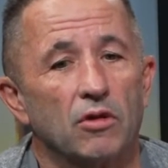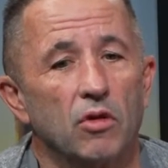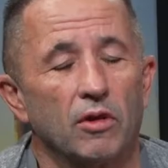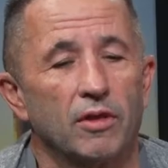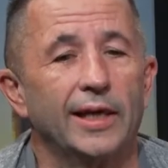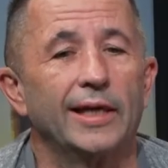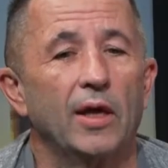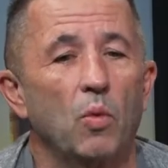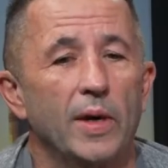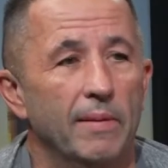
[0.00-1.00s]
not think that
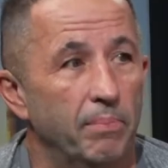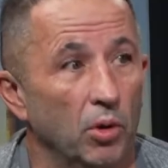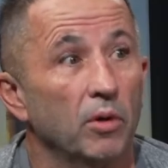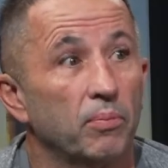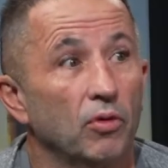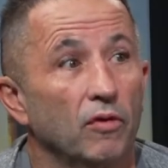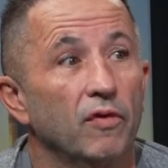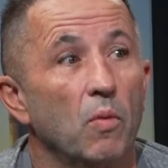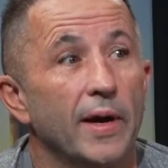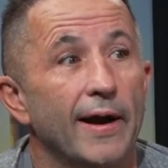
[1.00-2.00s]
we are bulletproof
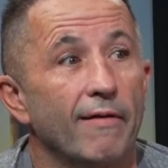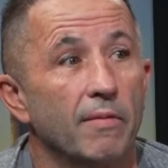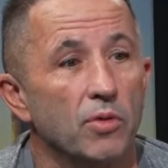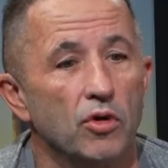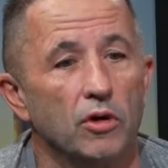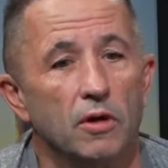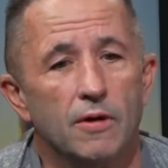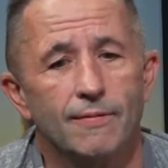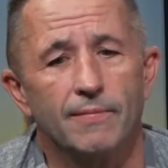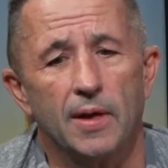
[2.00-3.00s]
and we are immune.
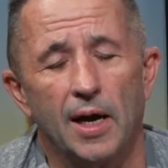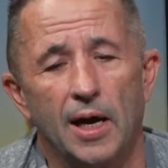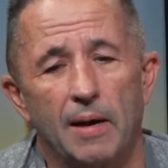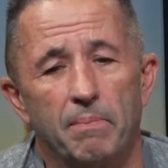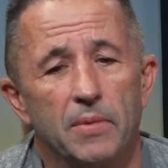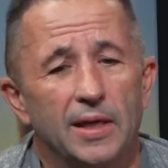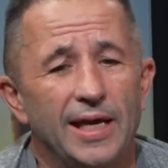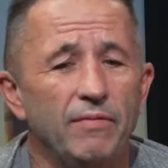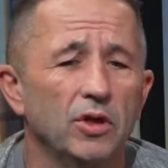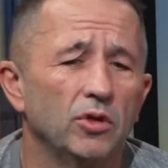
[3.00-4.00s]

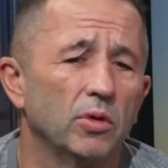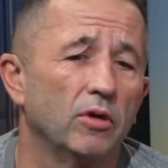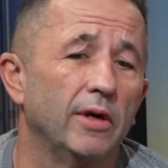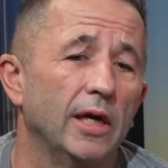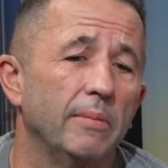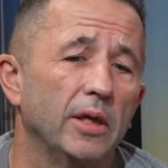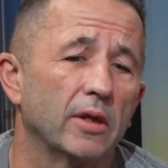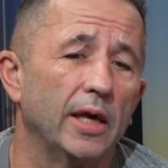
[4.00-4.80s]
Even to a degree, let me say